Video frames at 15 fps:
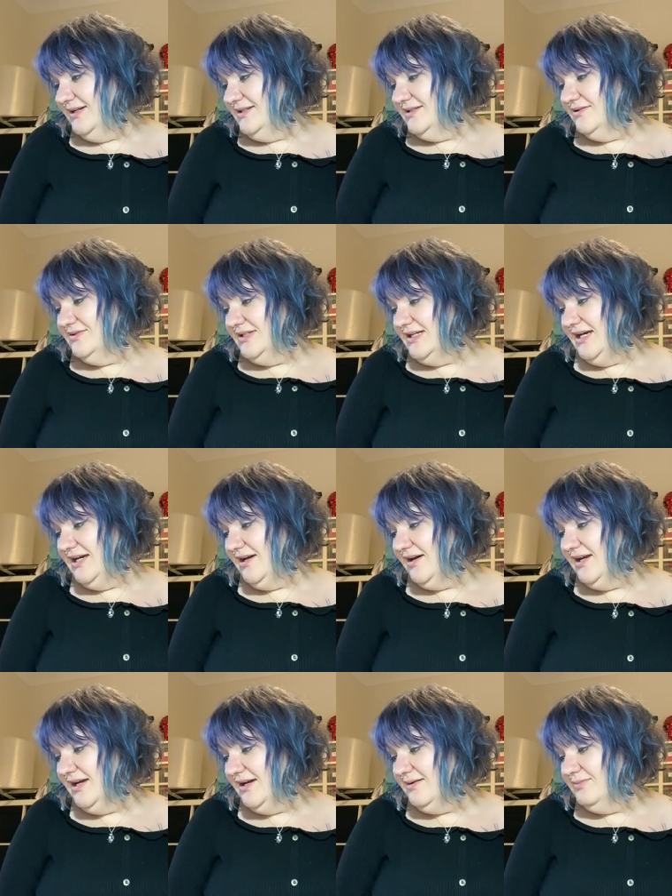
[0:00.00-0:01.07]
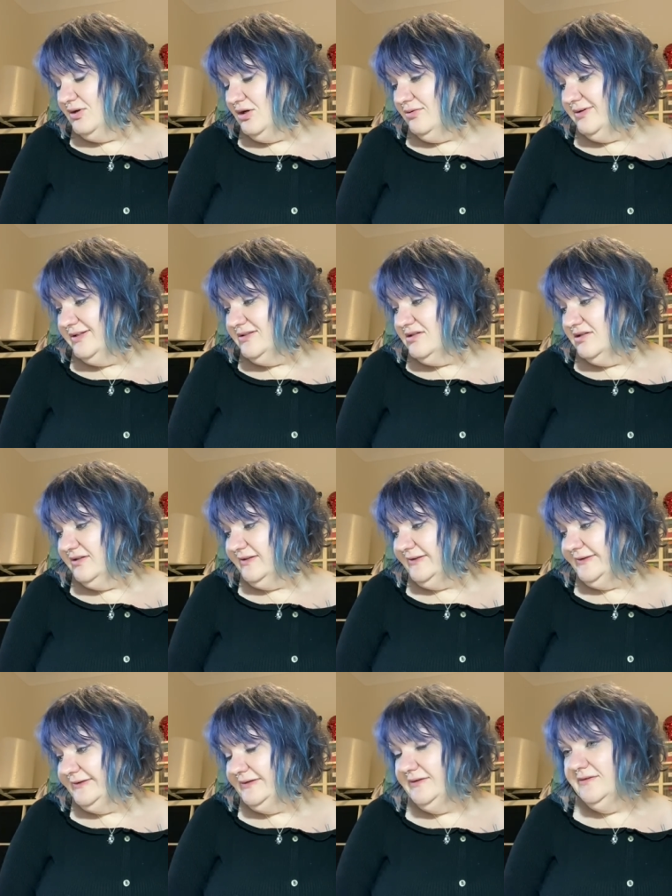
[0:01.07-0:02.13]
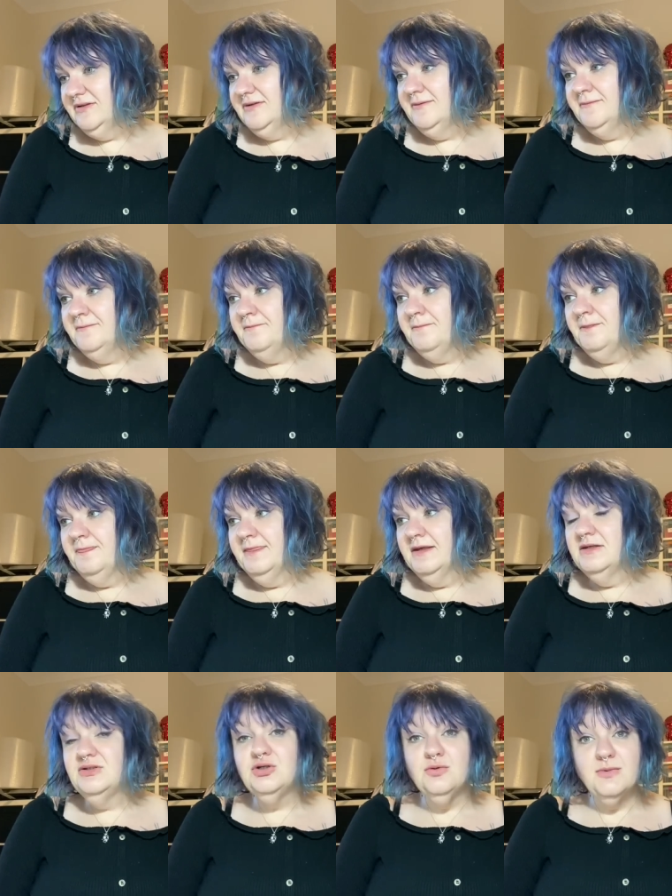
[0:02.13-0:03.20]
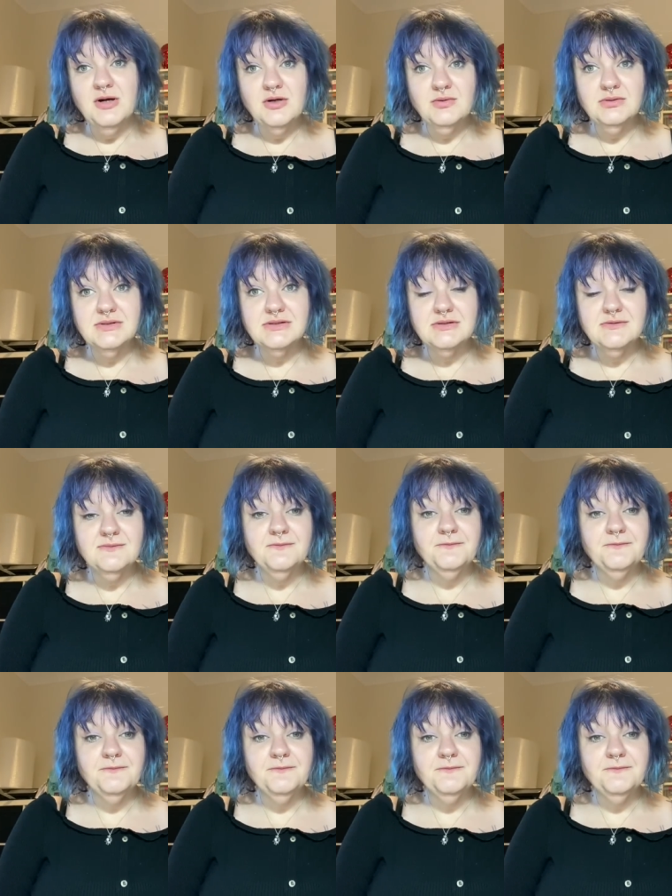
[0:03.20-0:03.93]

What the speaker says: so today I am going to do post.